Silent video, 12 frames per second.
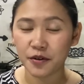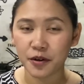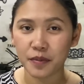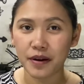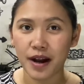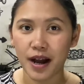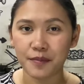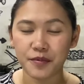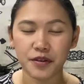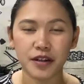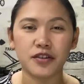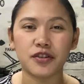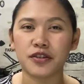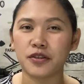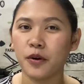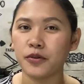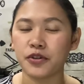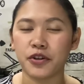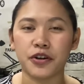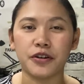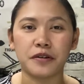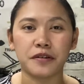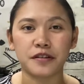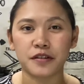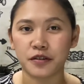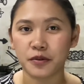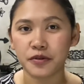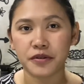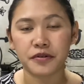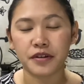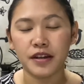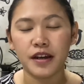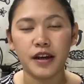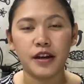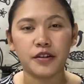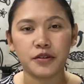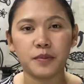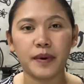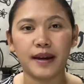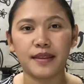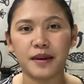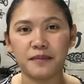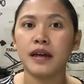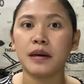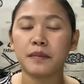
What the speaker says: Or perhaps you can just go to your nearest grocery to buy them.